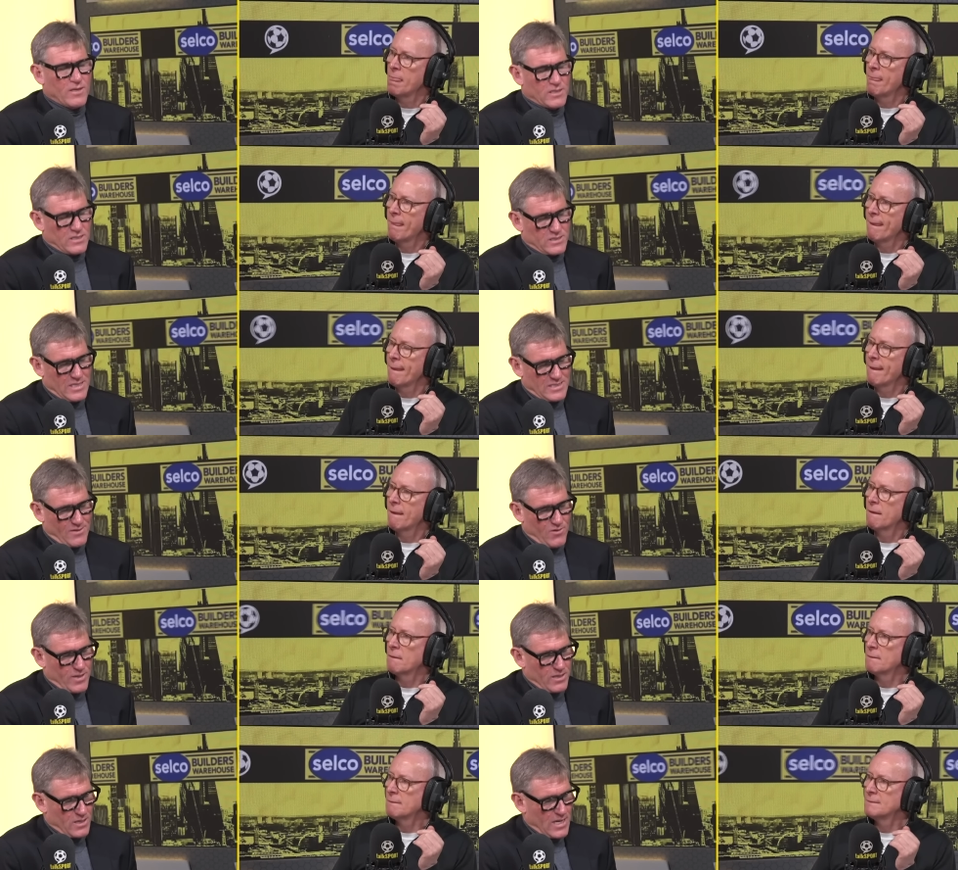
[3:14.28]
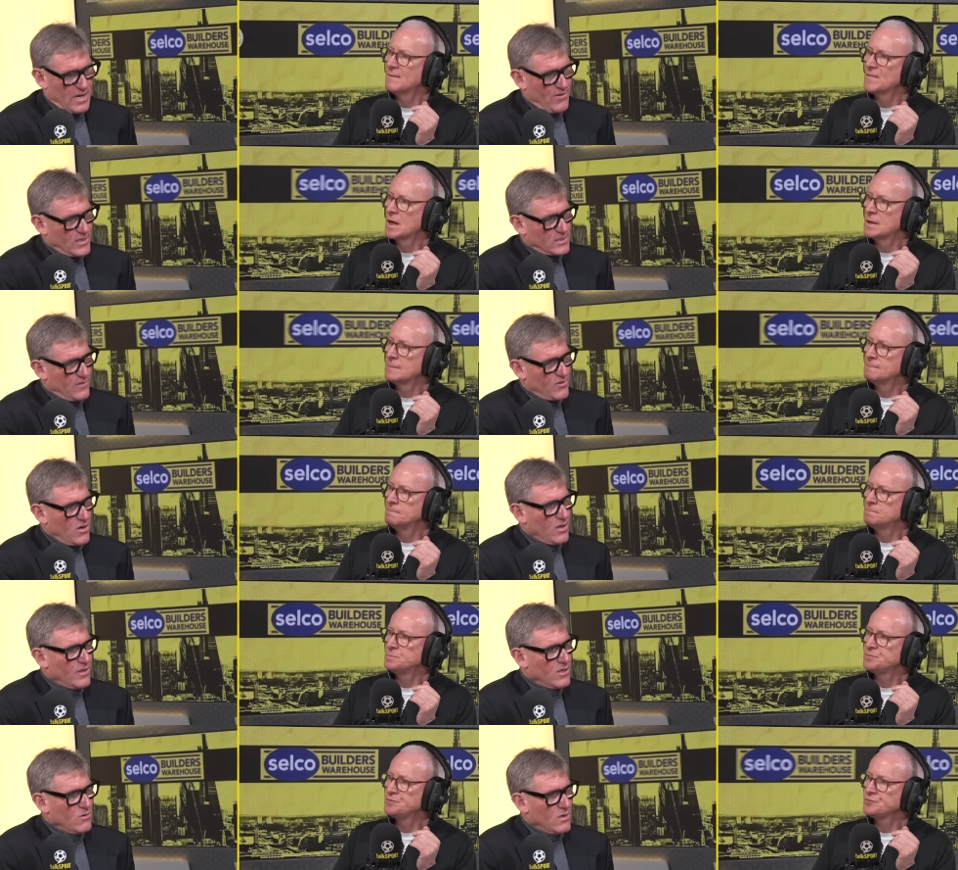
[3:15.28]
Speaker 1: If it says something about your character, if the only
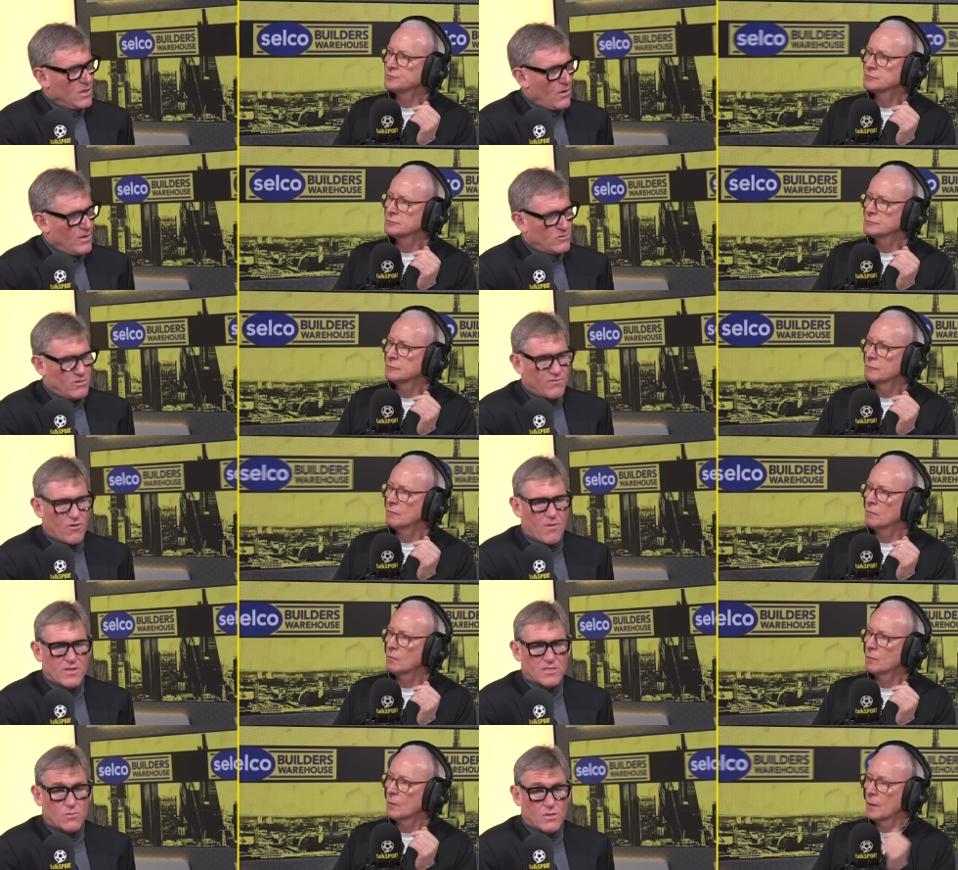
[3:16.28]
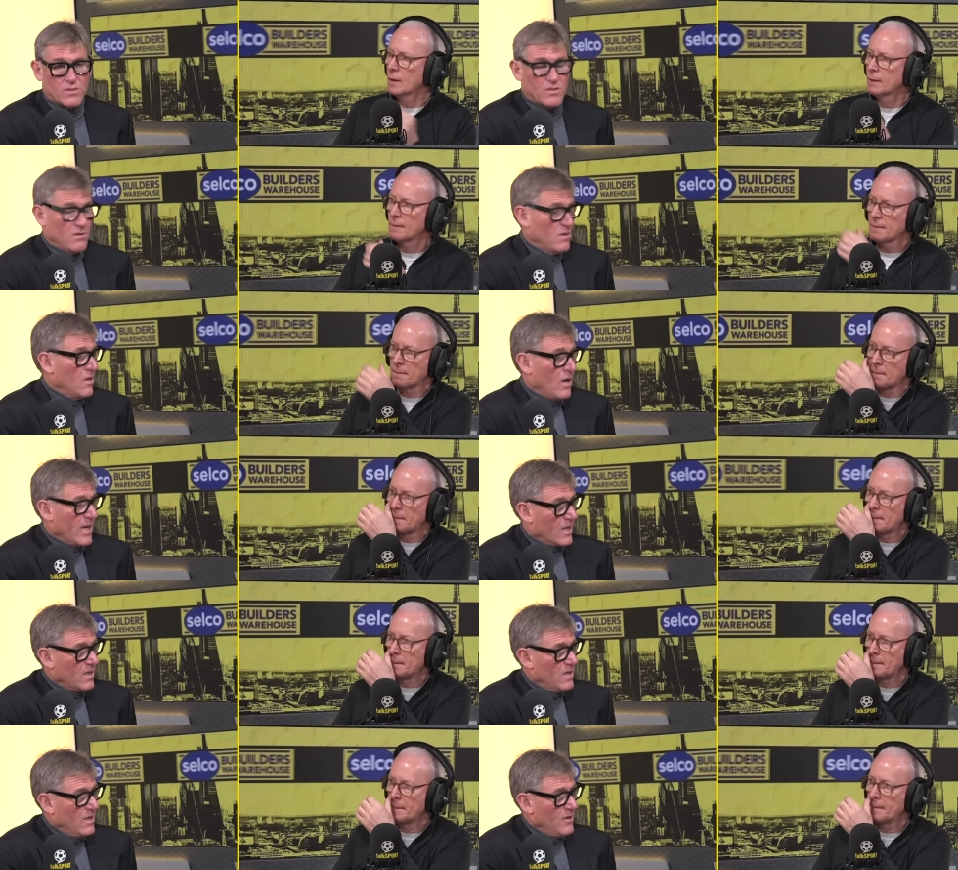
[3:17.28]
thing you can go into an environment is the ones that you
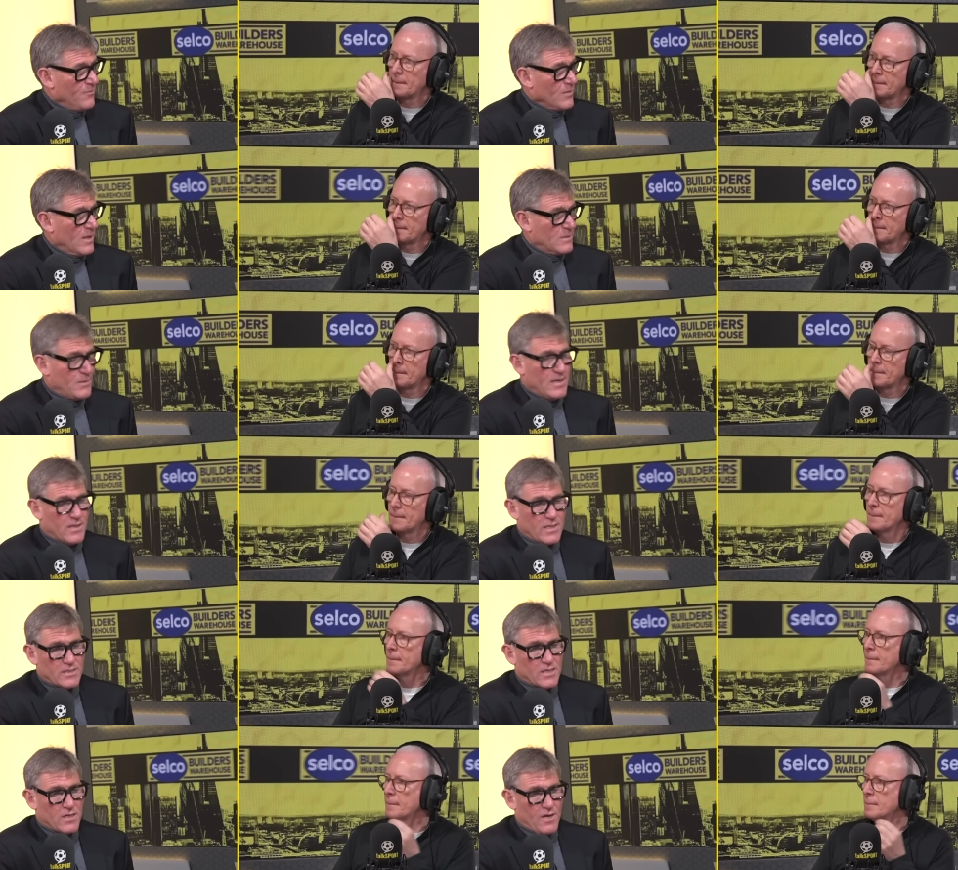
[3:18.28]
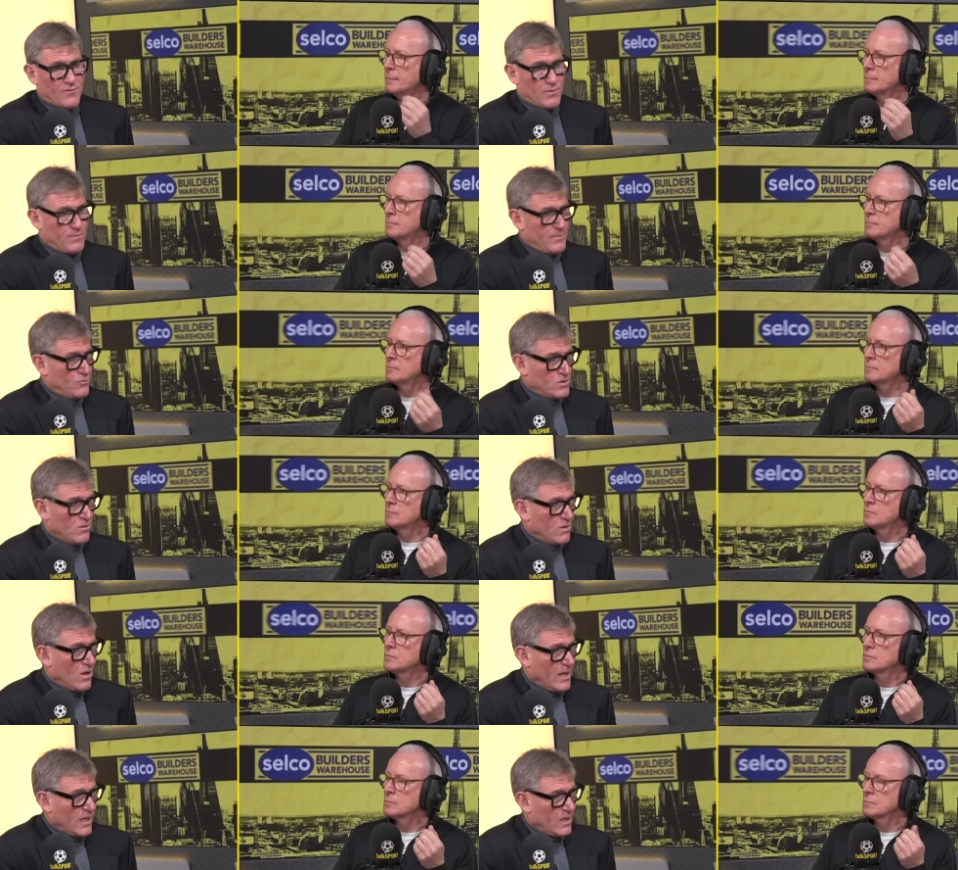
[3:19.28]
like. There's plenty of things in life that people don't
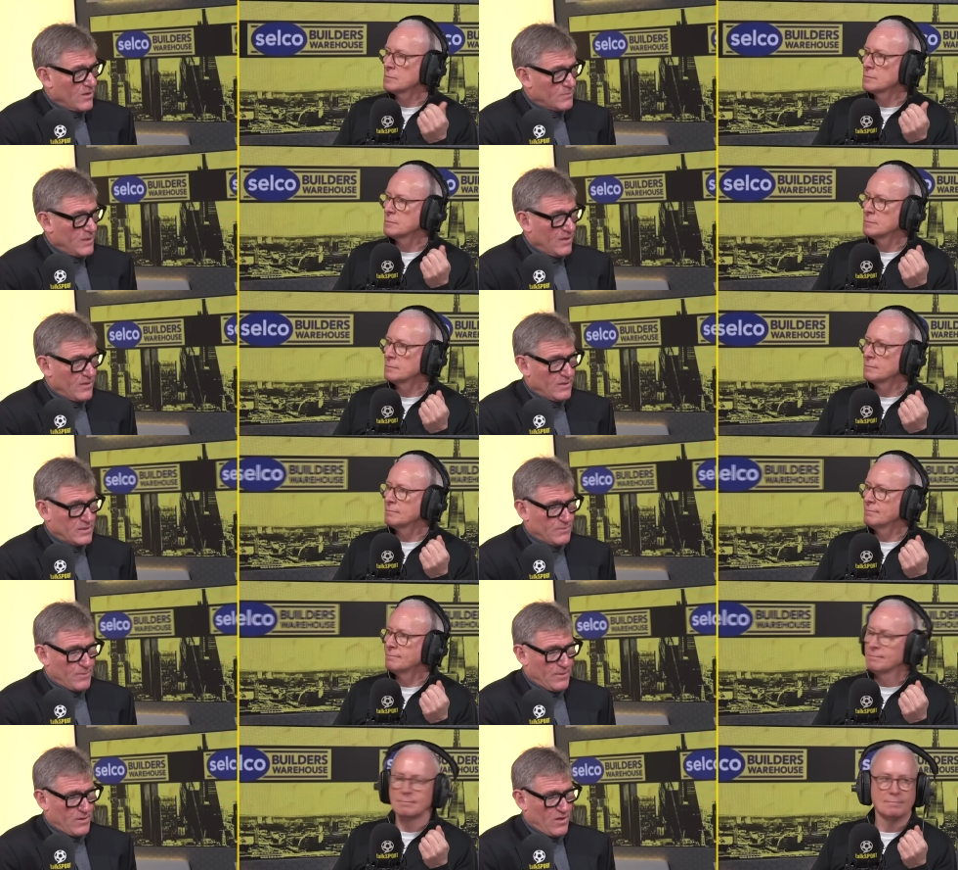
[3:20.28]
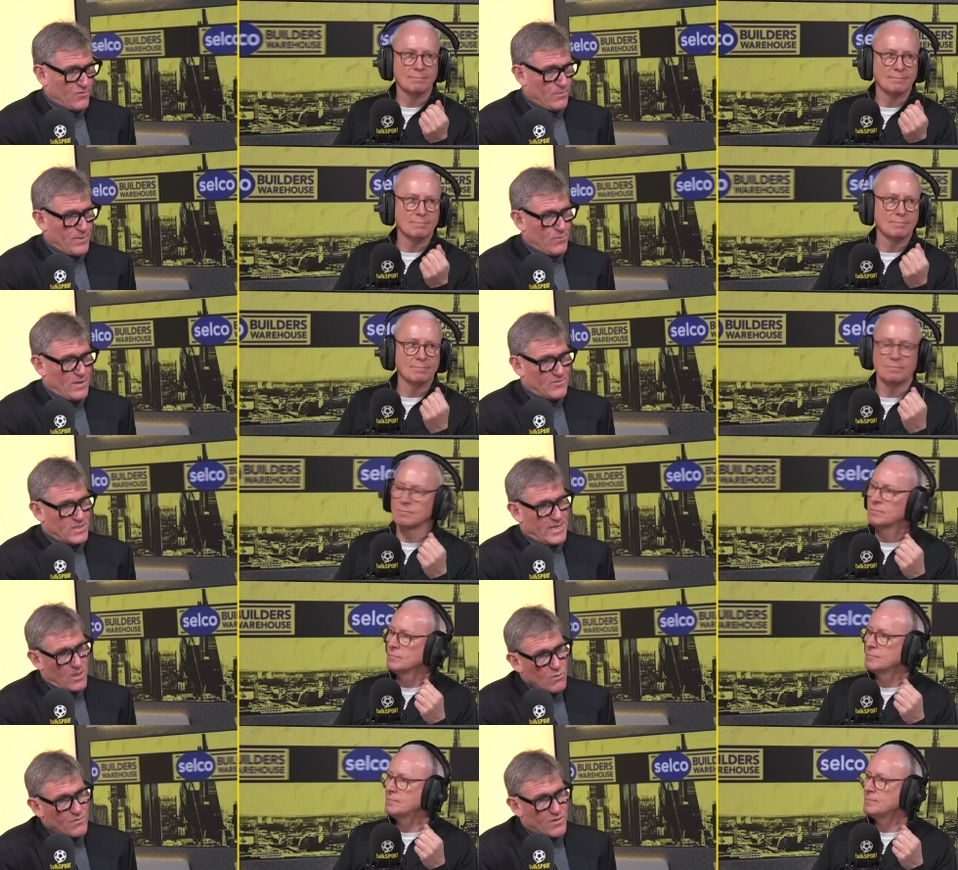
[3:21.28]
like. There's plenty of things in people life that people have to
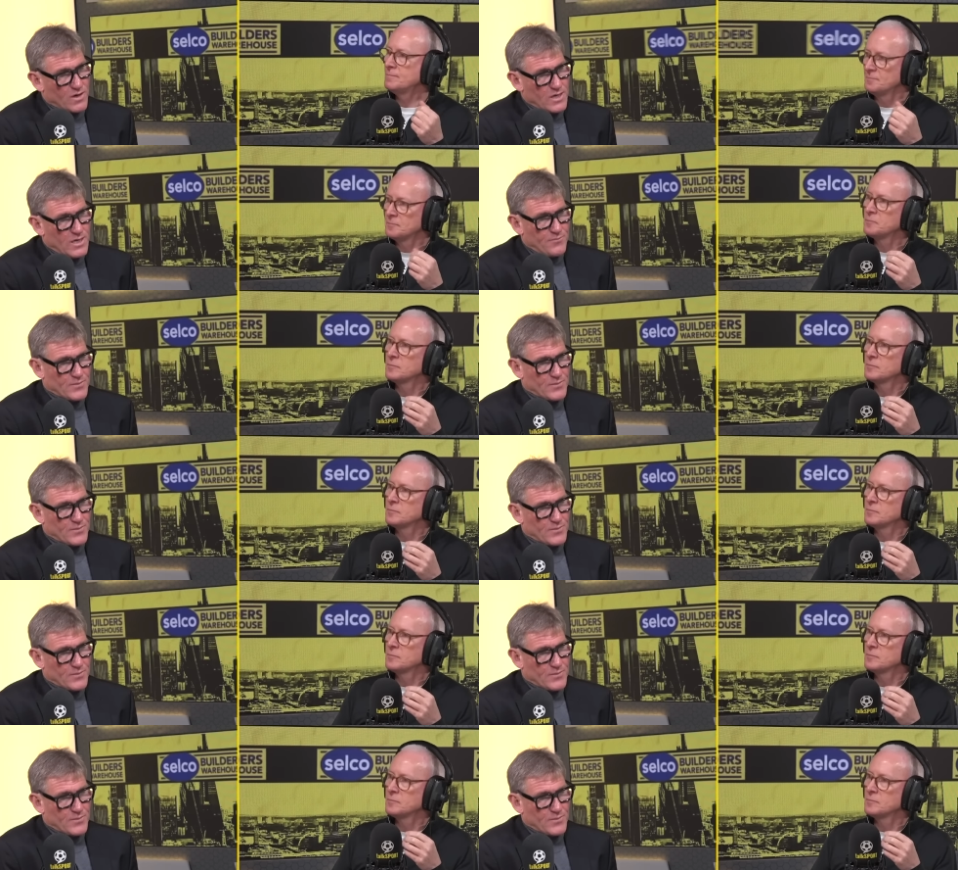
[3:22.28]
get over